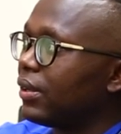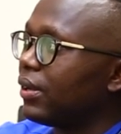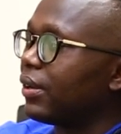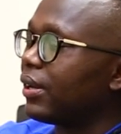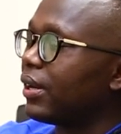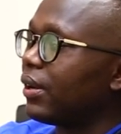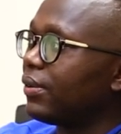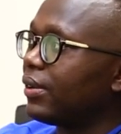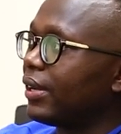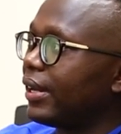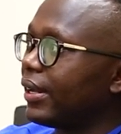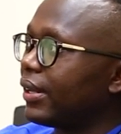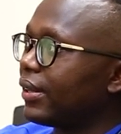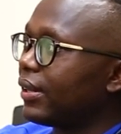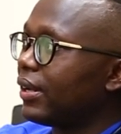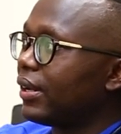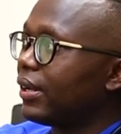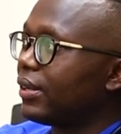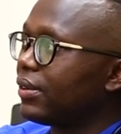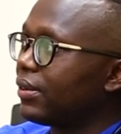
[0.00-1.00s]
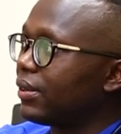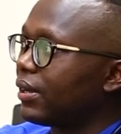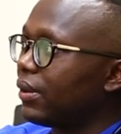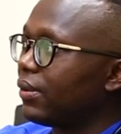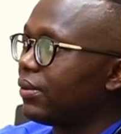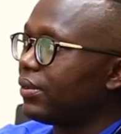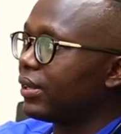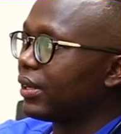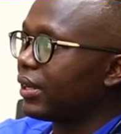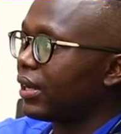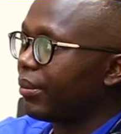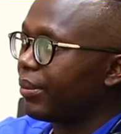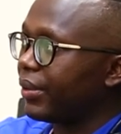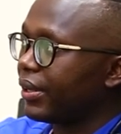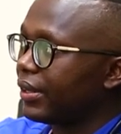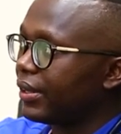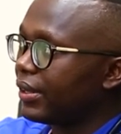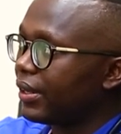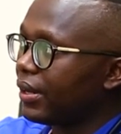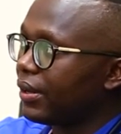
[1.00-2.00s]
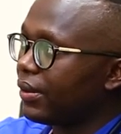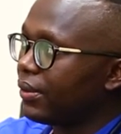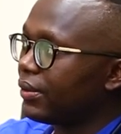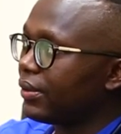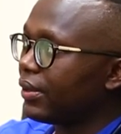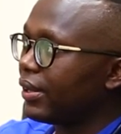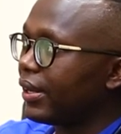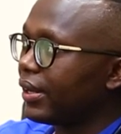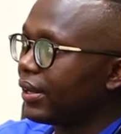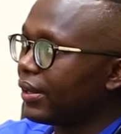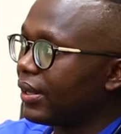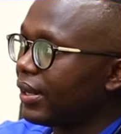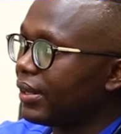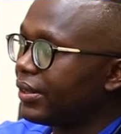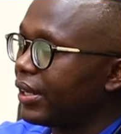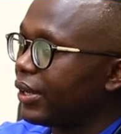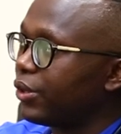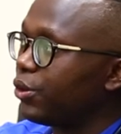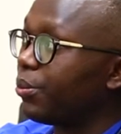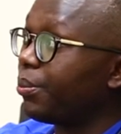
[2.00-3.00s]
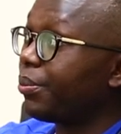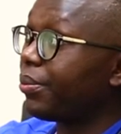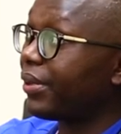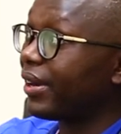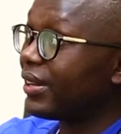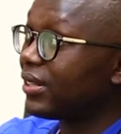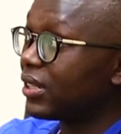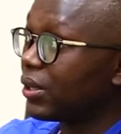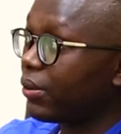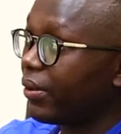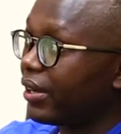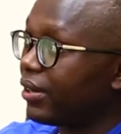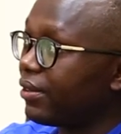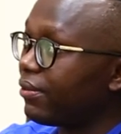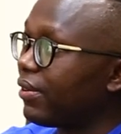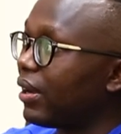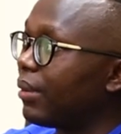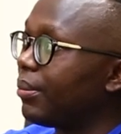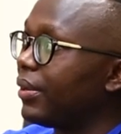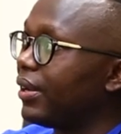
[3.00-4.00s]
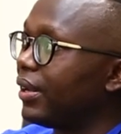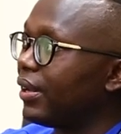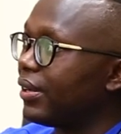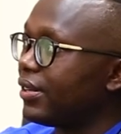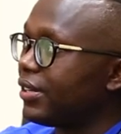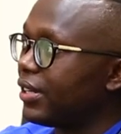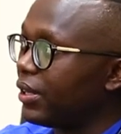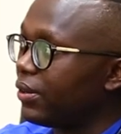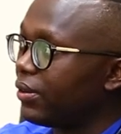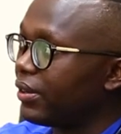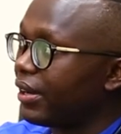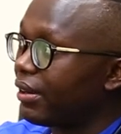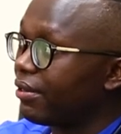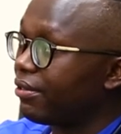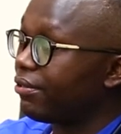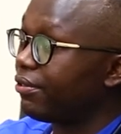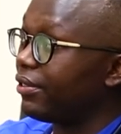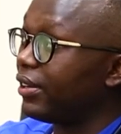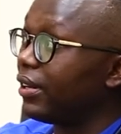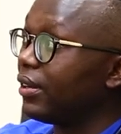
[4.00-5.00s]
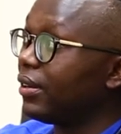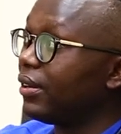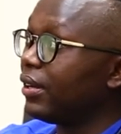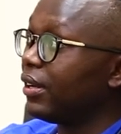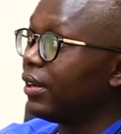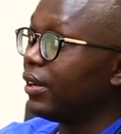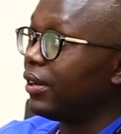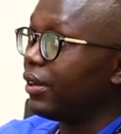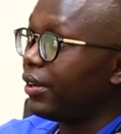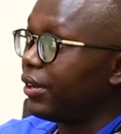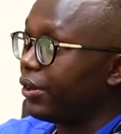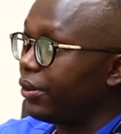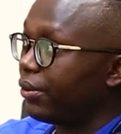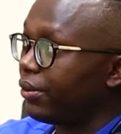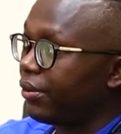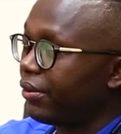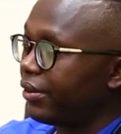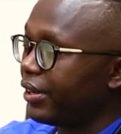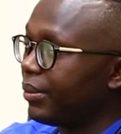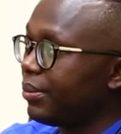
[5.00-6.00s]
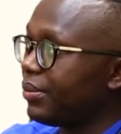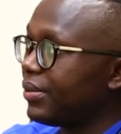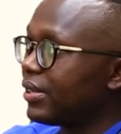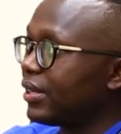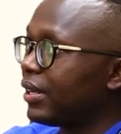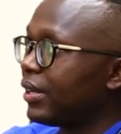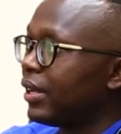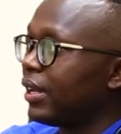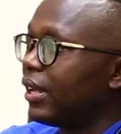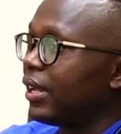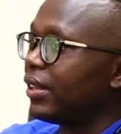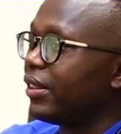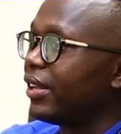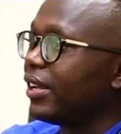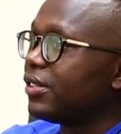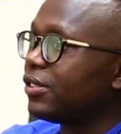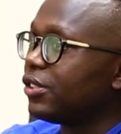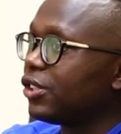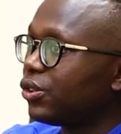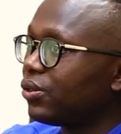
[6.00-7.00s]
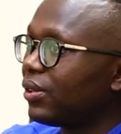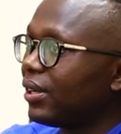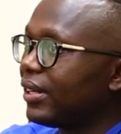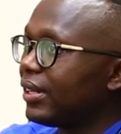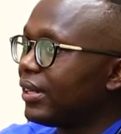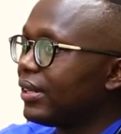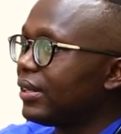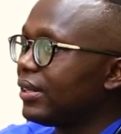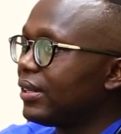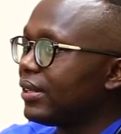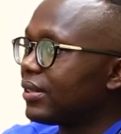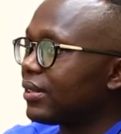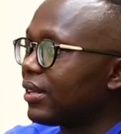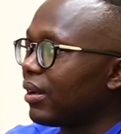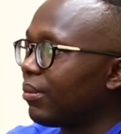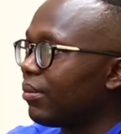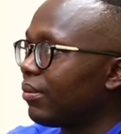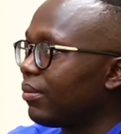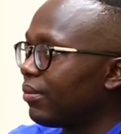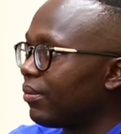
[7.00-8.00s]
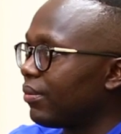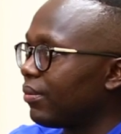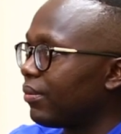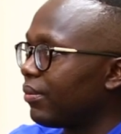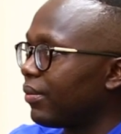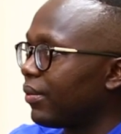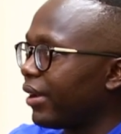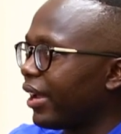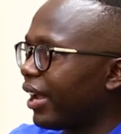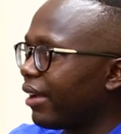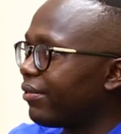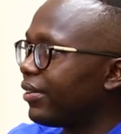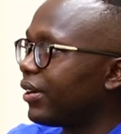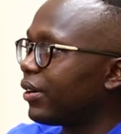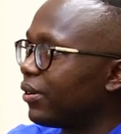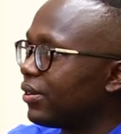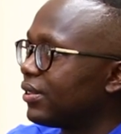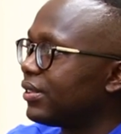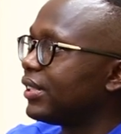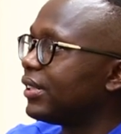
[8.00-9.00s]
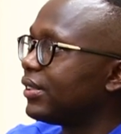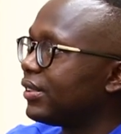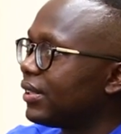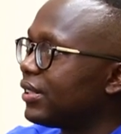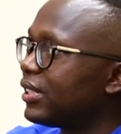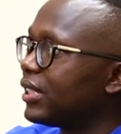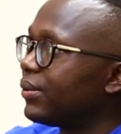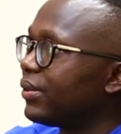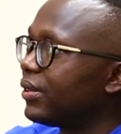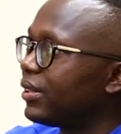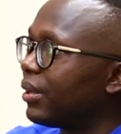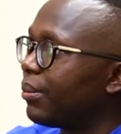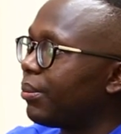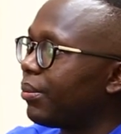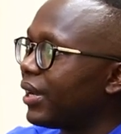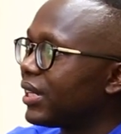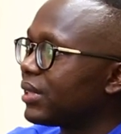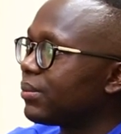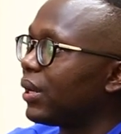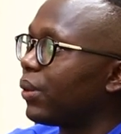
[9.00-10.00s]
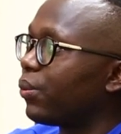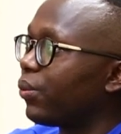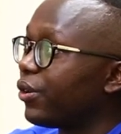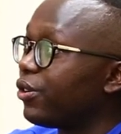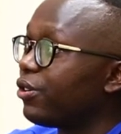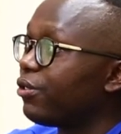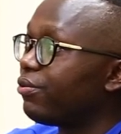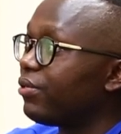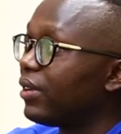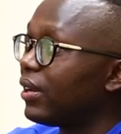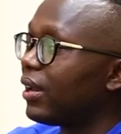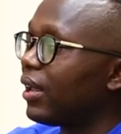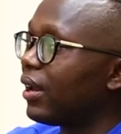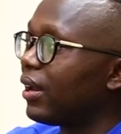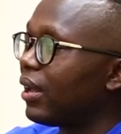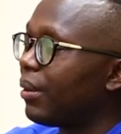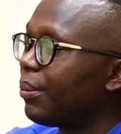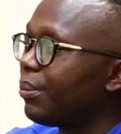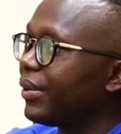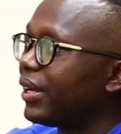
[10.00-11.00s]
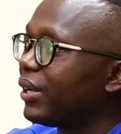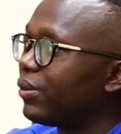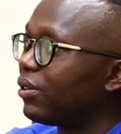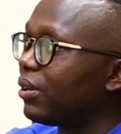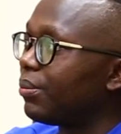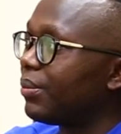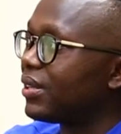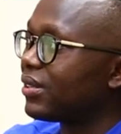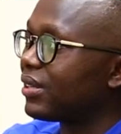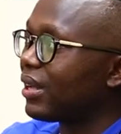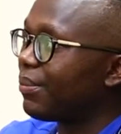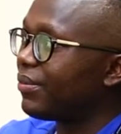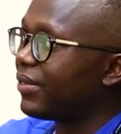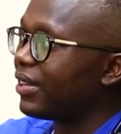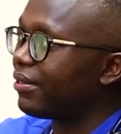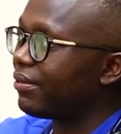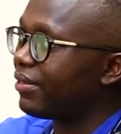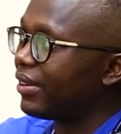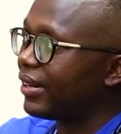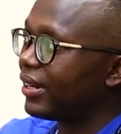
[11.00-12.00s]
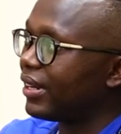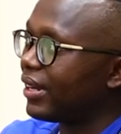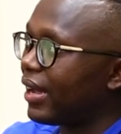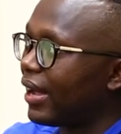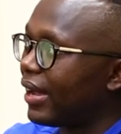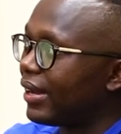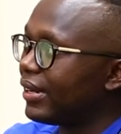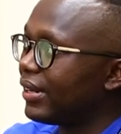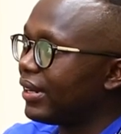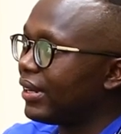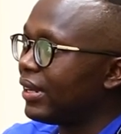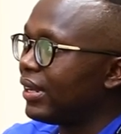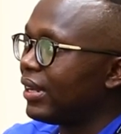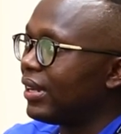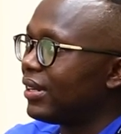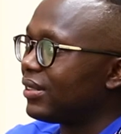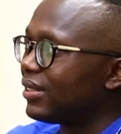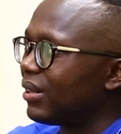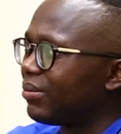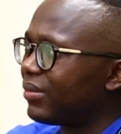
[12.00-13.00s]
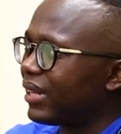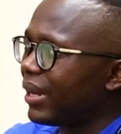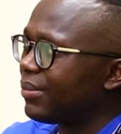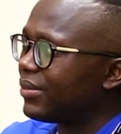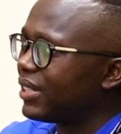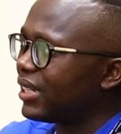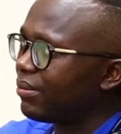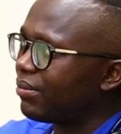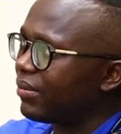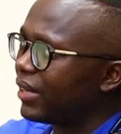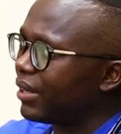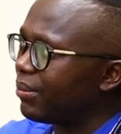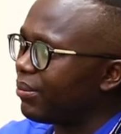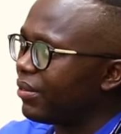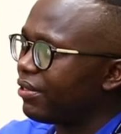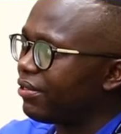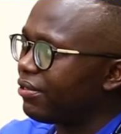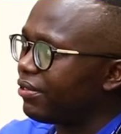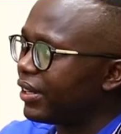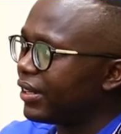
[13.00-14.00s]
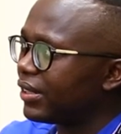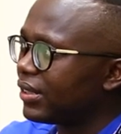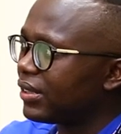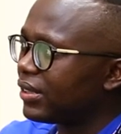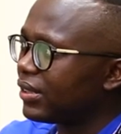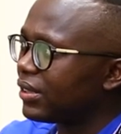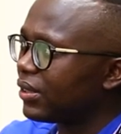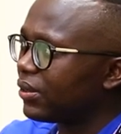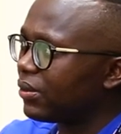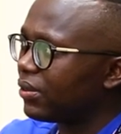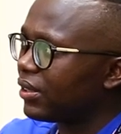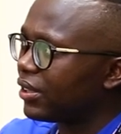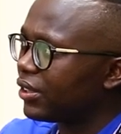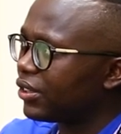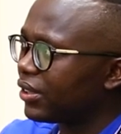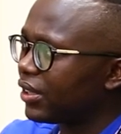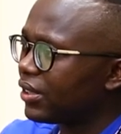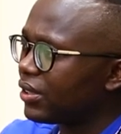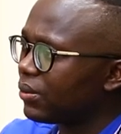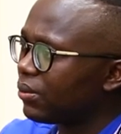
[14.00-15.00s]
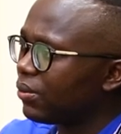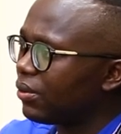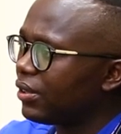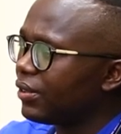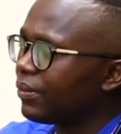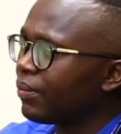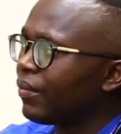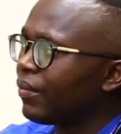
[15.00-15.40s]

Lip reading: round like that, round, coming down like that, and you press quite firmly until you can feel your ribs. There's usually some heavy consistency with the breast, but when you feel a lump, it will be something very hard. Sometimes it may be fixed to the chest wall,